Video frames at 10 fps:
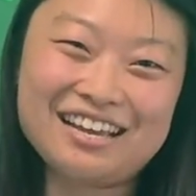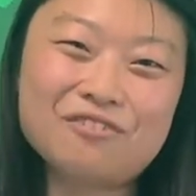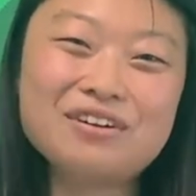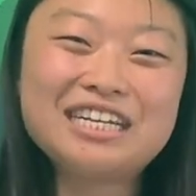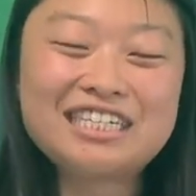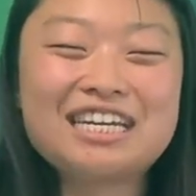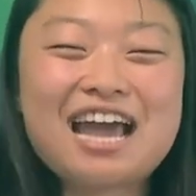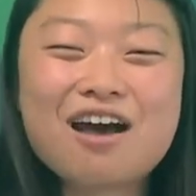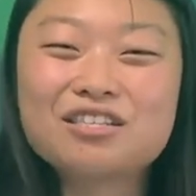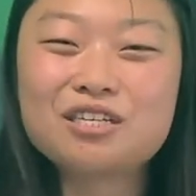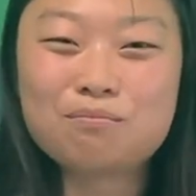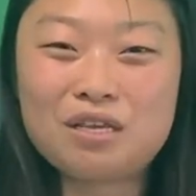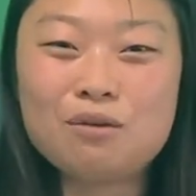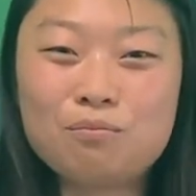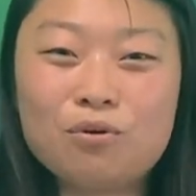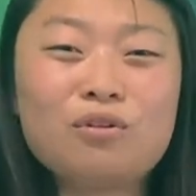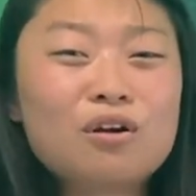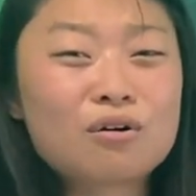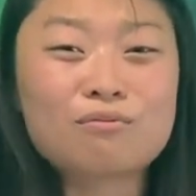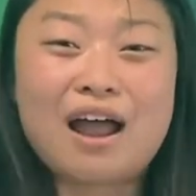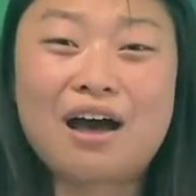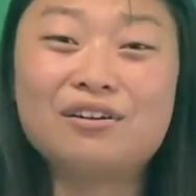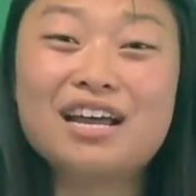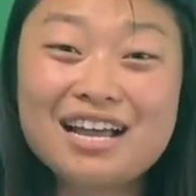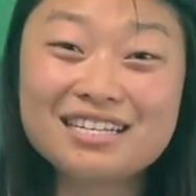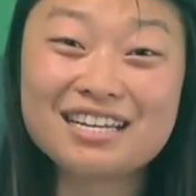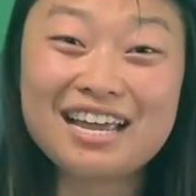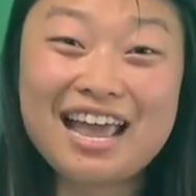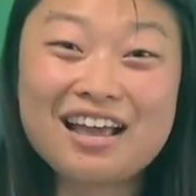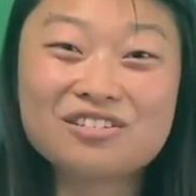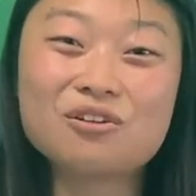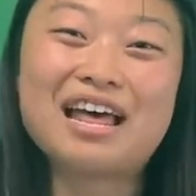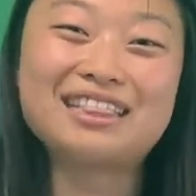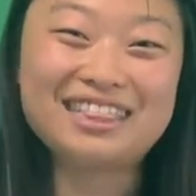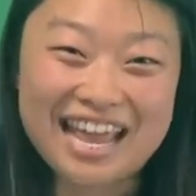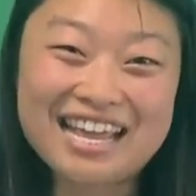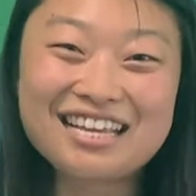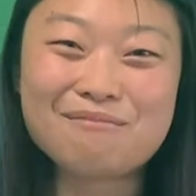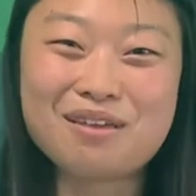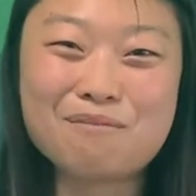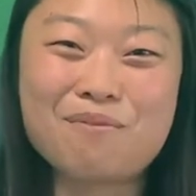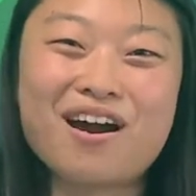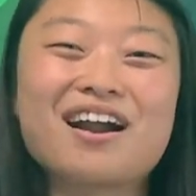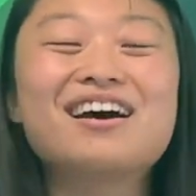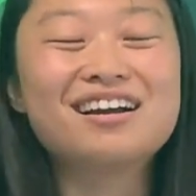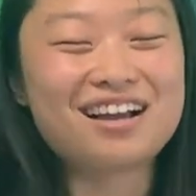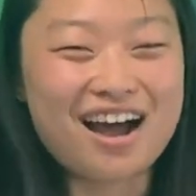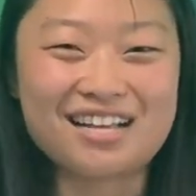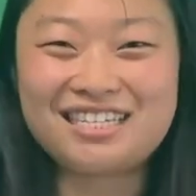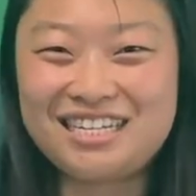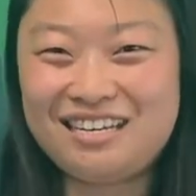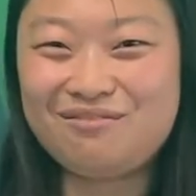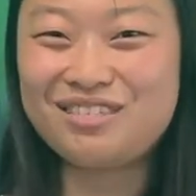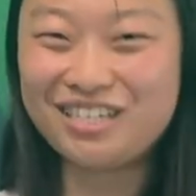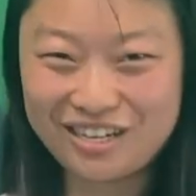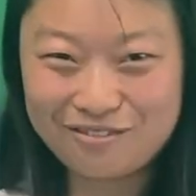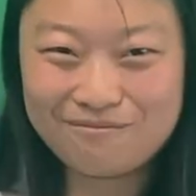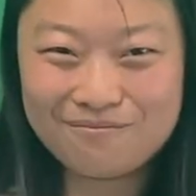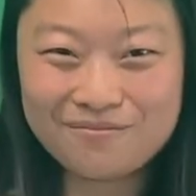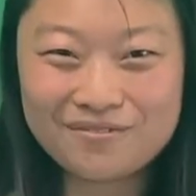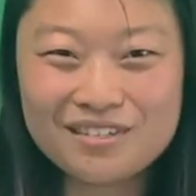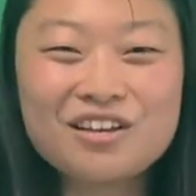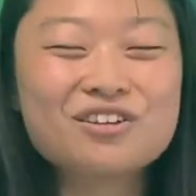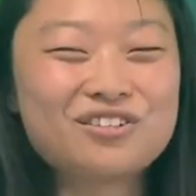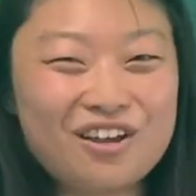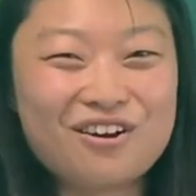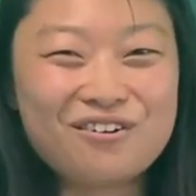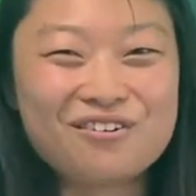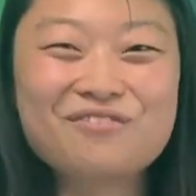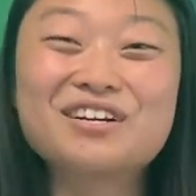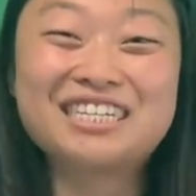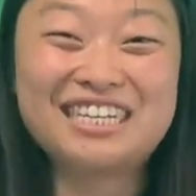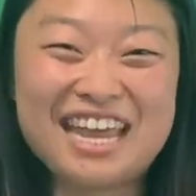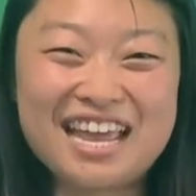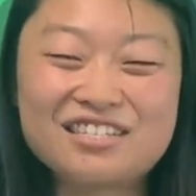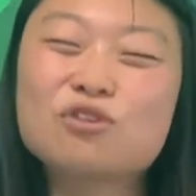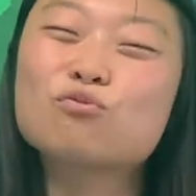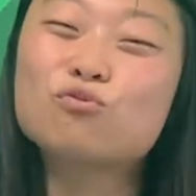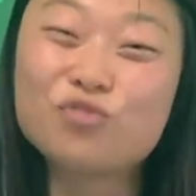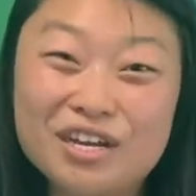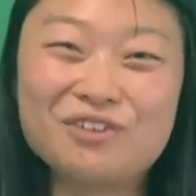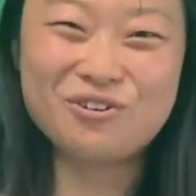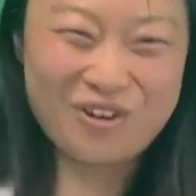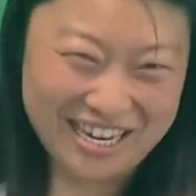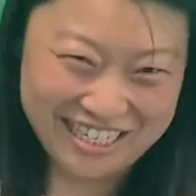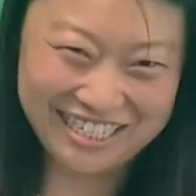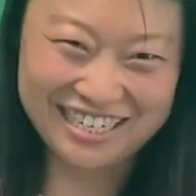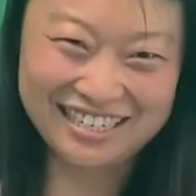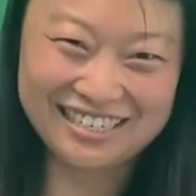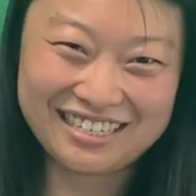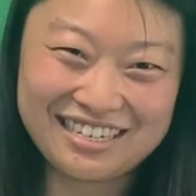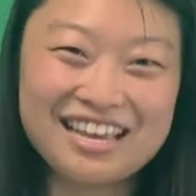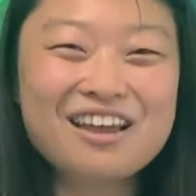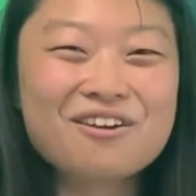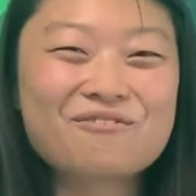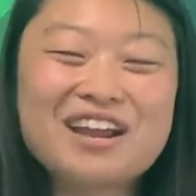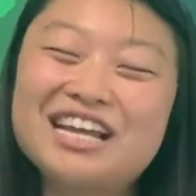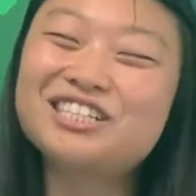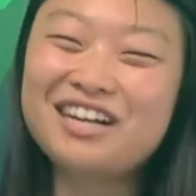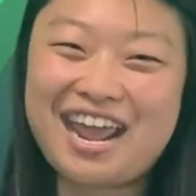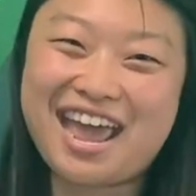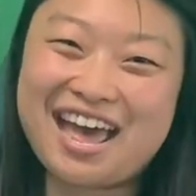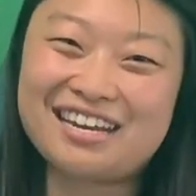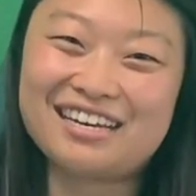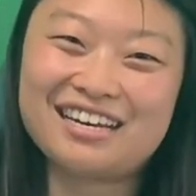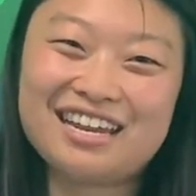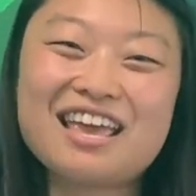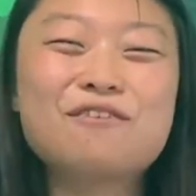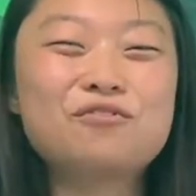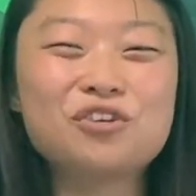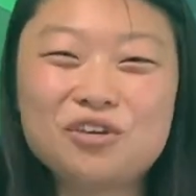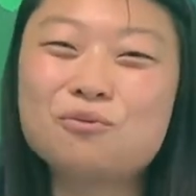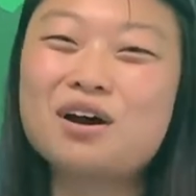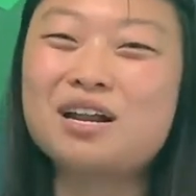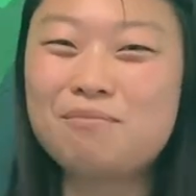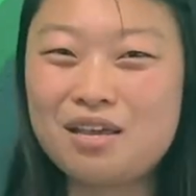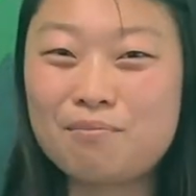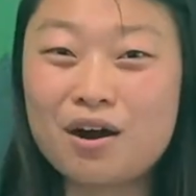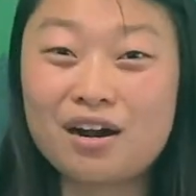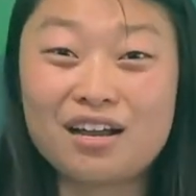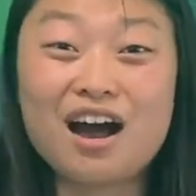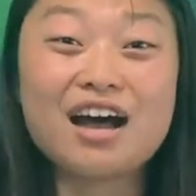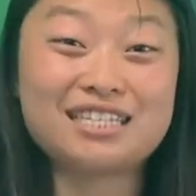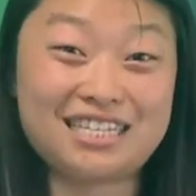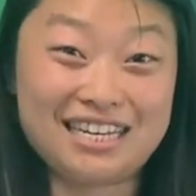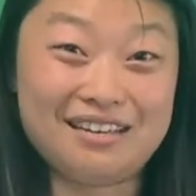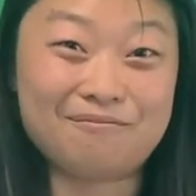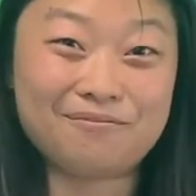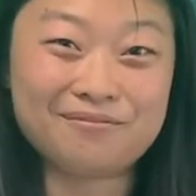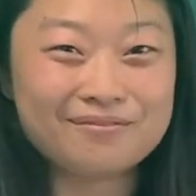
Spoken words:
reaching out to people around us so that they can be a part of God's team too. So for today's real question, raise your hand if you want to be a part of God's team.